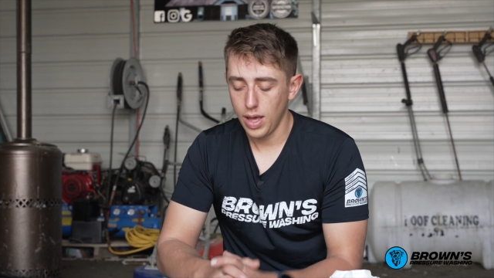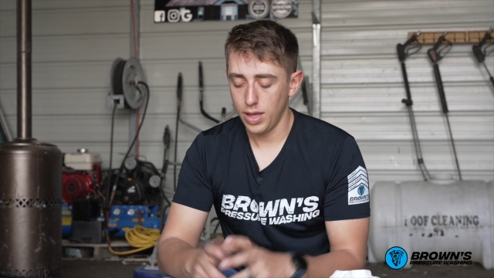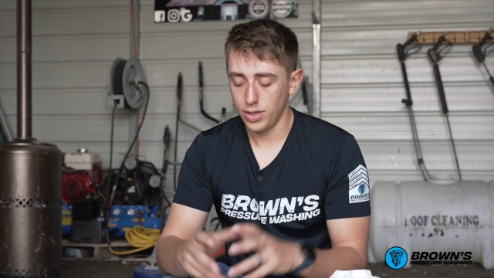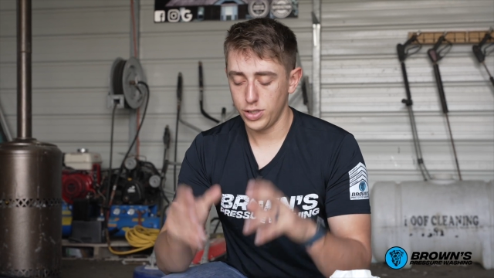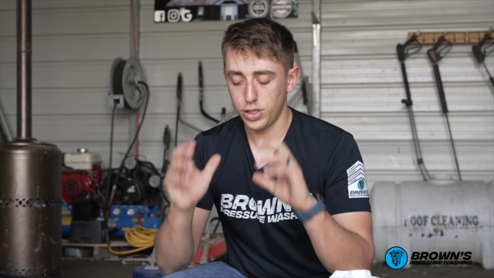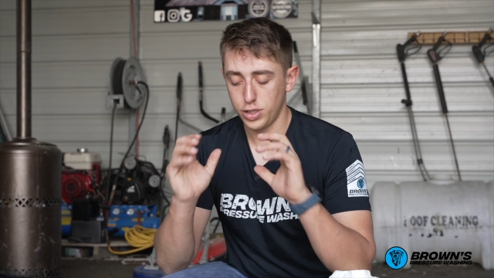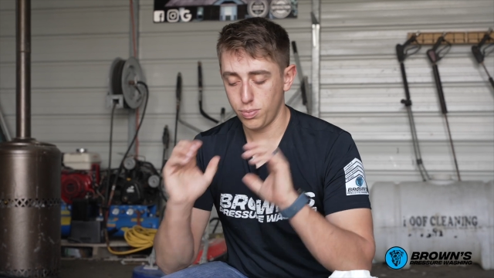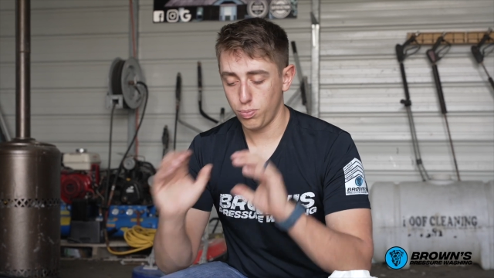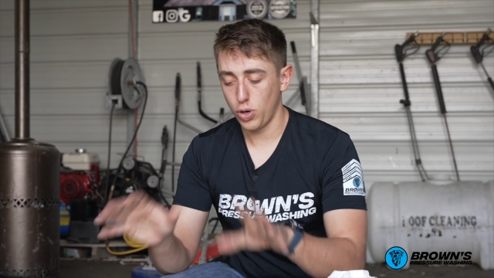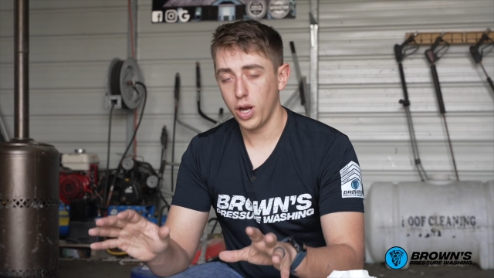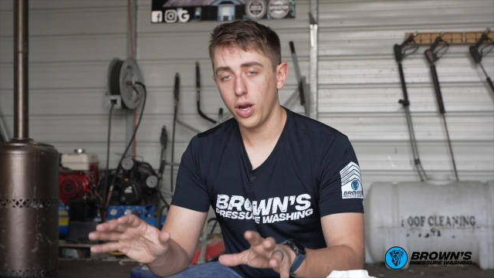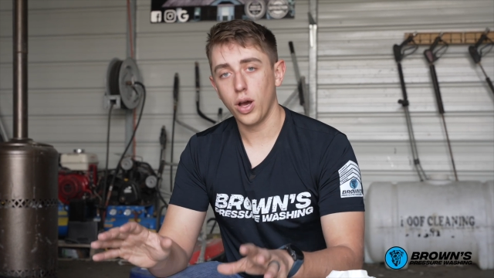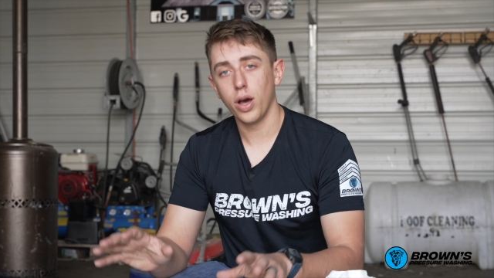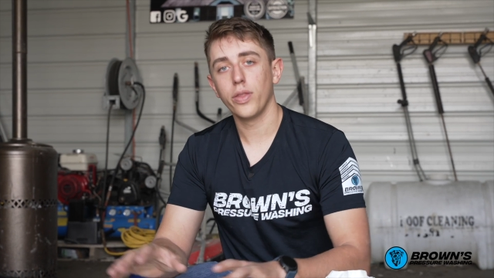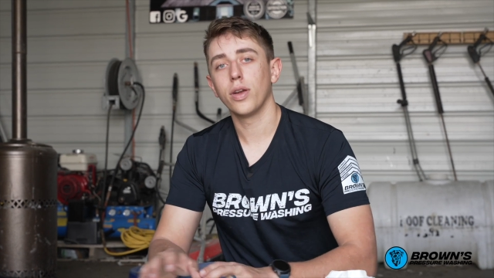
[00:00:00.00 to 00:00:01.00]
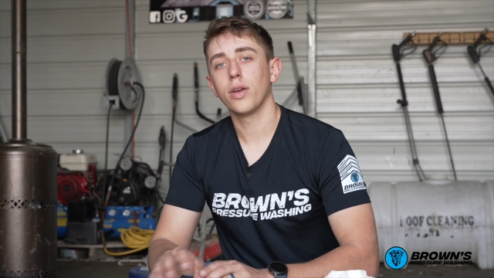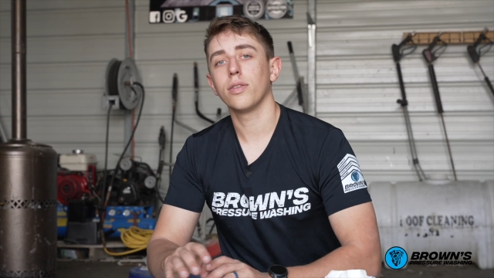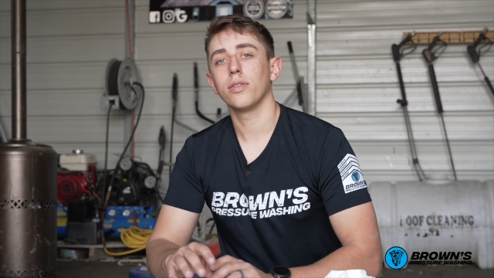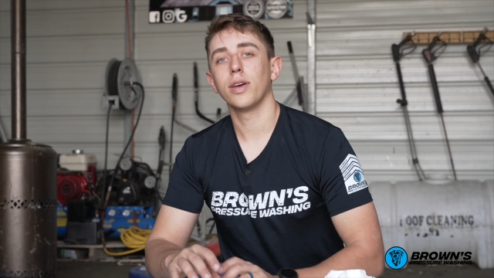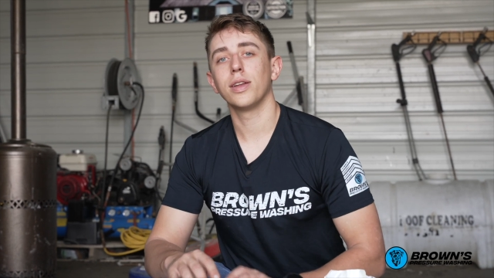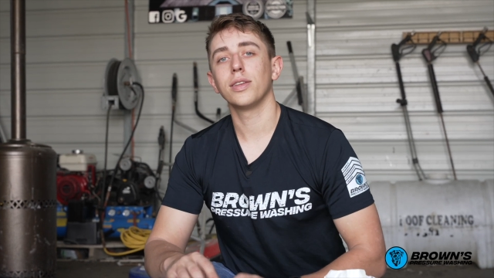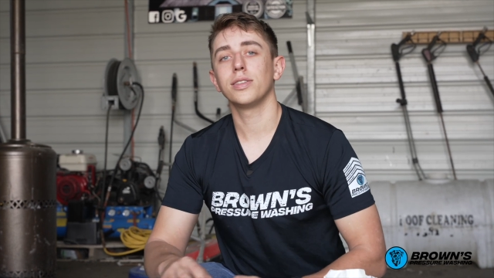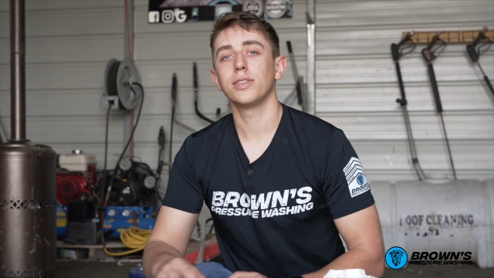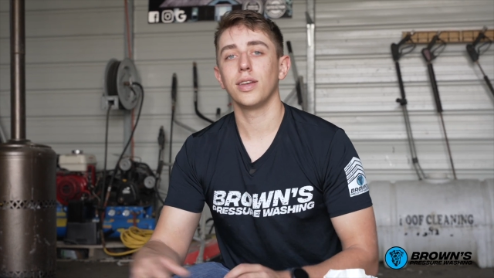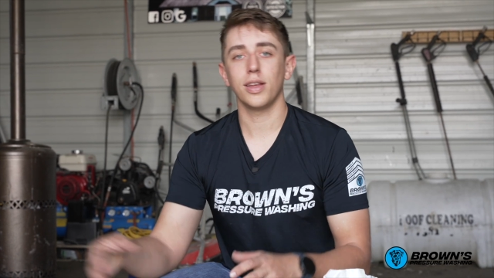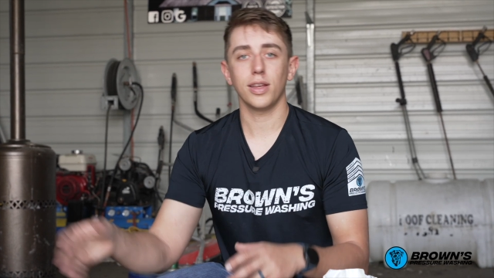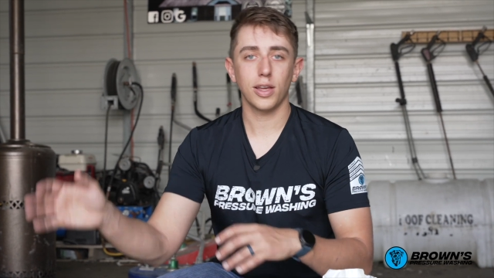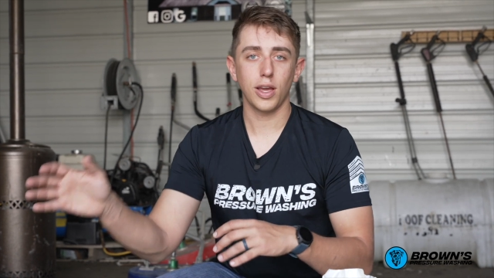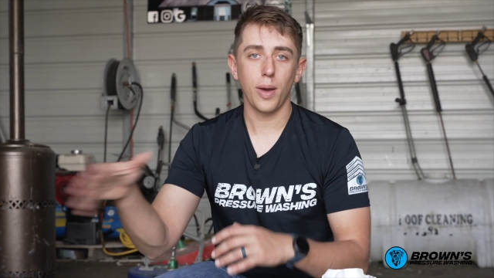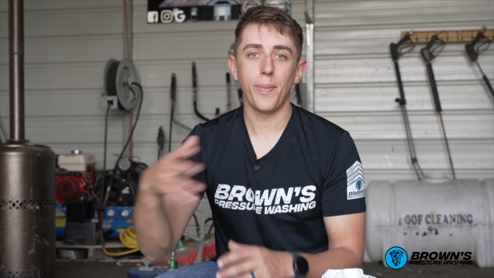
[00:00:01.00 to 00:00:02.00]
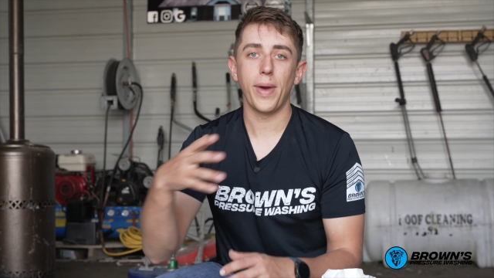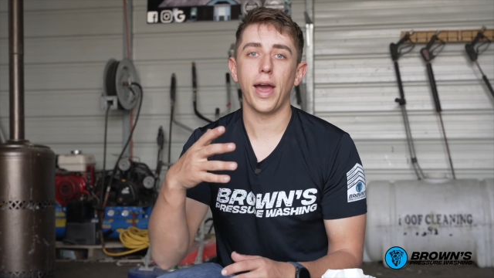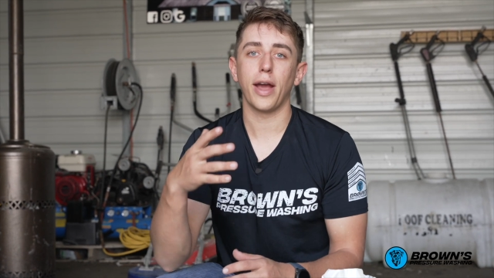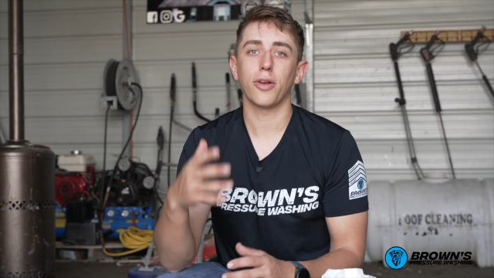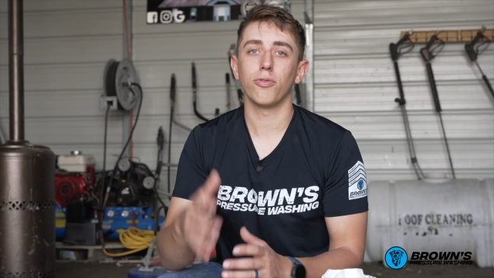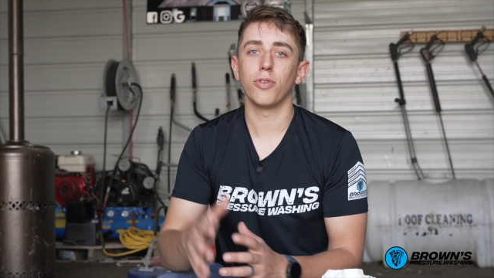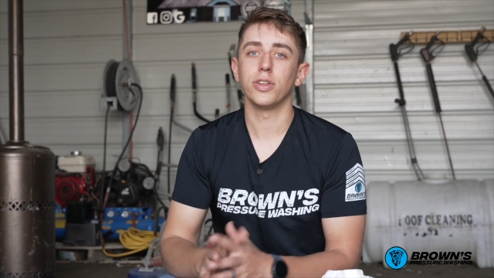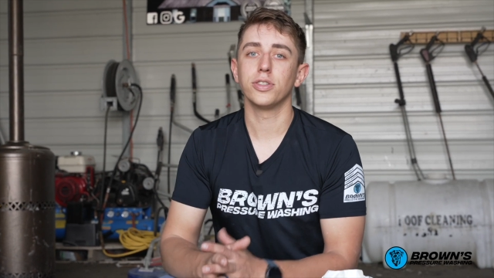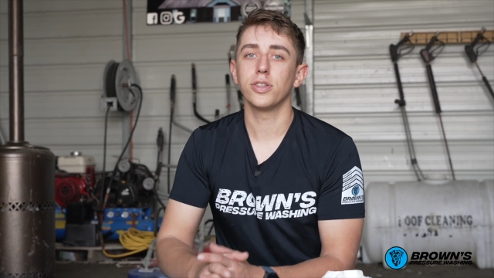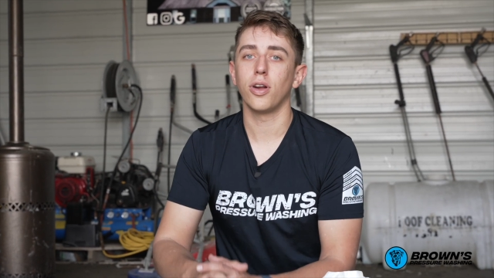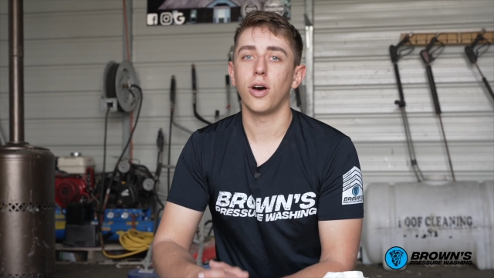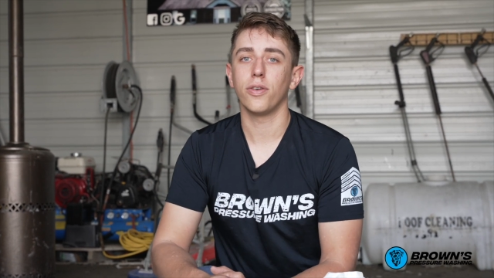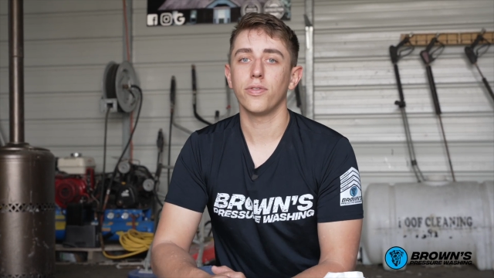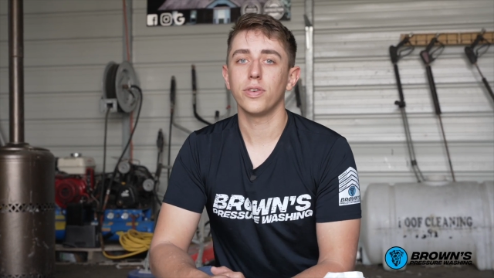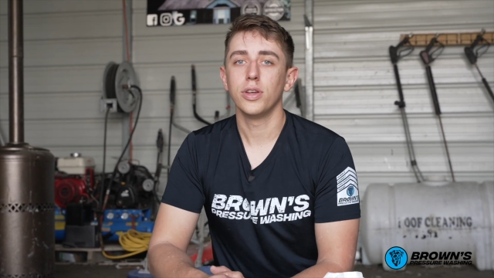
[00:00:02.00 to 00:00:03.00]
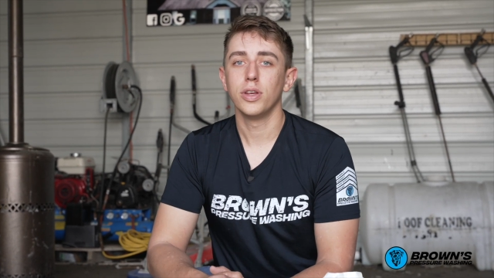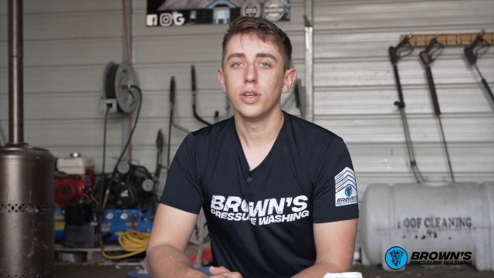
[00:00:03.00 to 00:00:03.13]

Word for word: I just spray it on there, let it sit, come back and rinse it off.